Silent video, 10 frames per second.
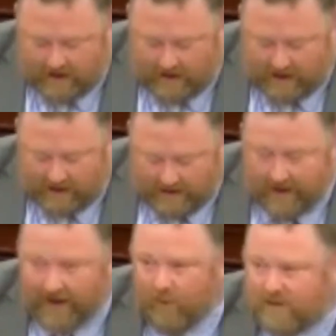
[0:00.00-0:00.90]

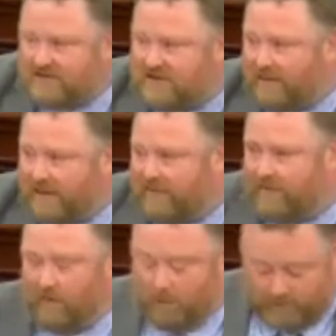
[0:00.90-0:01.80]
I want to stop here
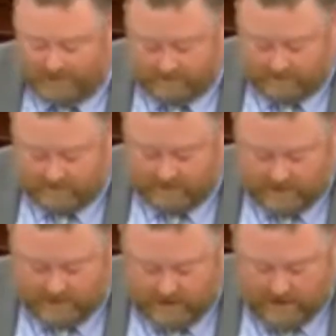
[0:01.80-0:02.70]
for a moment
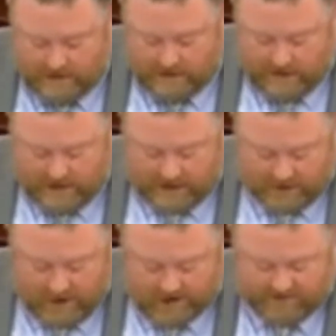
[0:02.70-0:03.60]
and
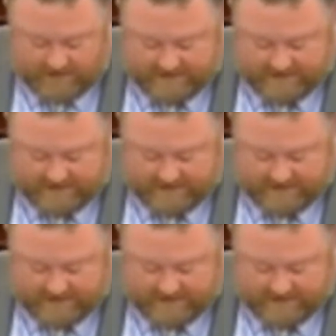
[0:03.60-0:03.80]
acknowledge that